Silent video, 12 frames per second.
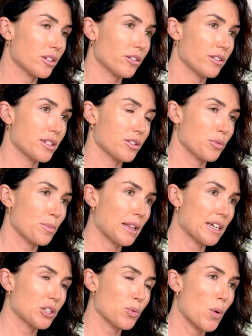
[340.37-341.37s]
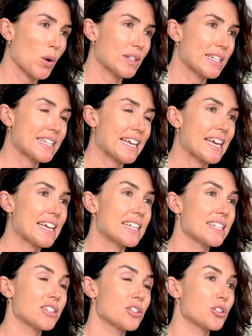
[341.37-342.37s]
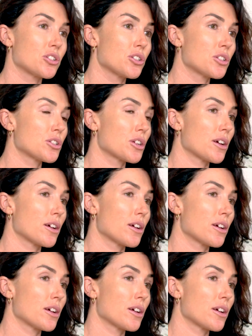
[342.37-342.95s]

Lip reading: crystal pleasure wands is to just